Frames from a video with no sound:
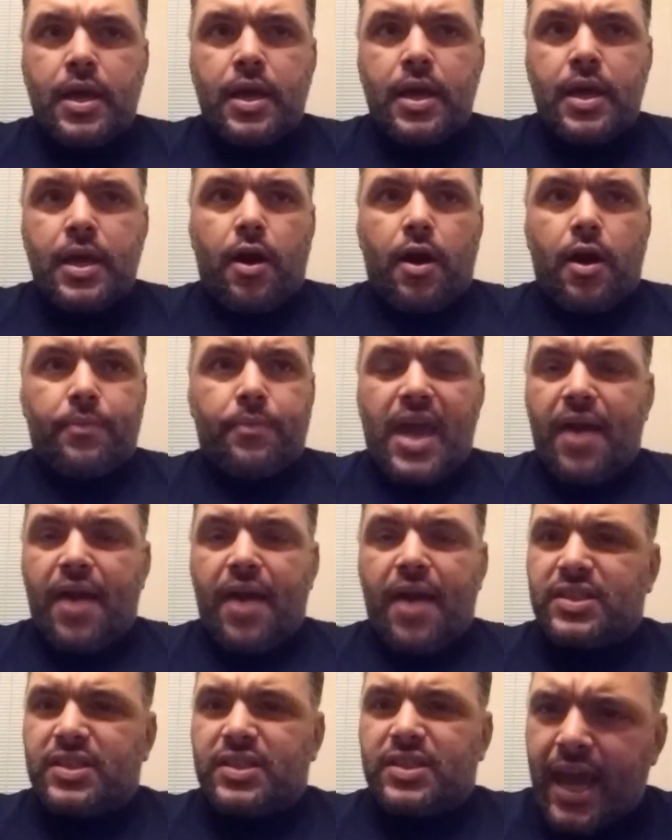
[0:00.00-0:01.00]
They have
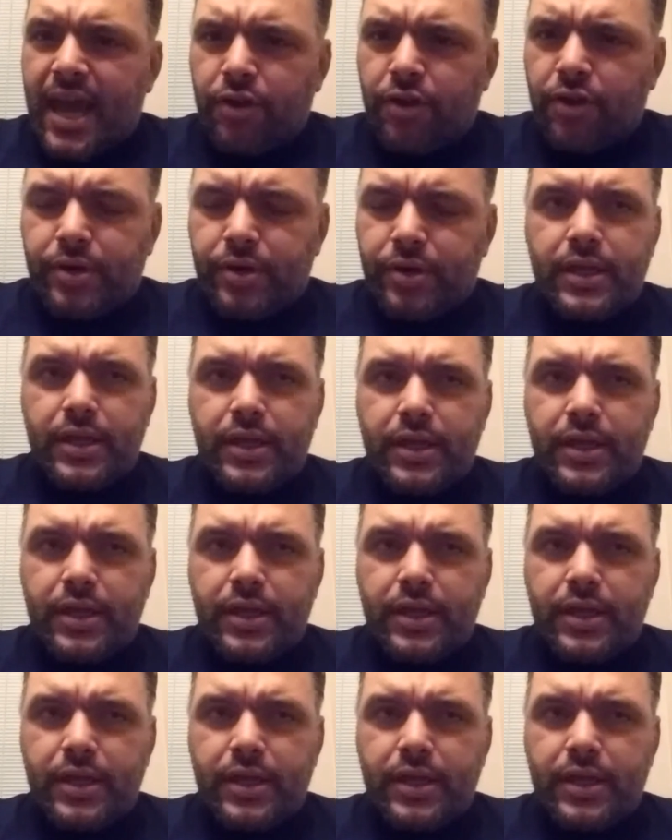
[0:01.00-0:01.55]
integrity.